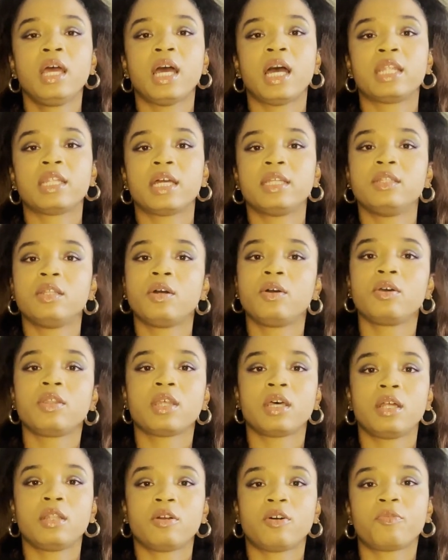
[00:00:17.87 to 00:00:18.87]
and I know
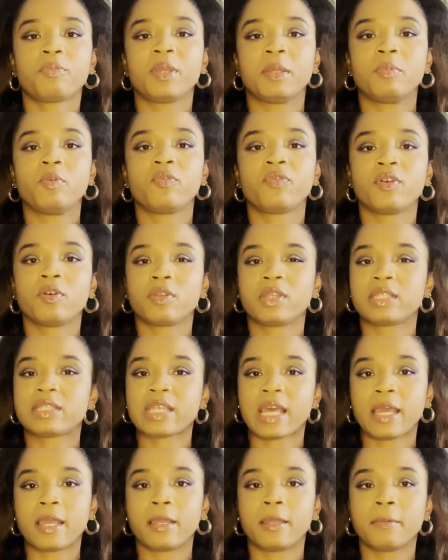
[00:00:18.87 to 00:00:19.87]
that a lot of people feel the
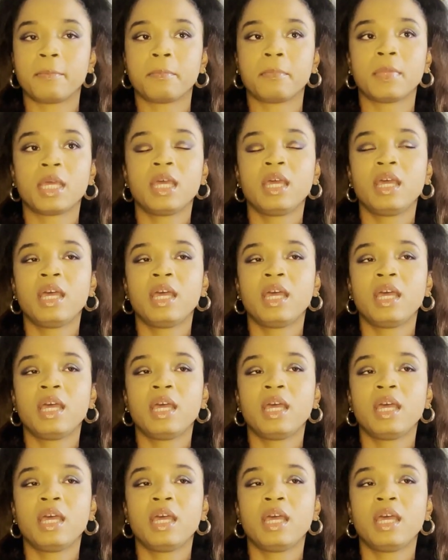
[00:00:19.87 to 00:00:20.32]
same.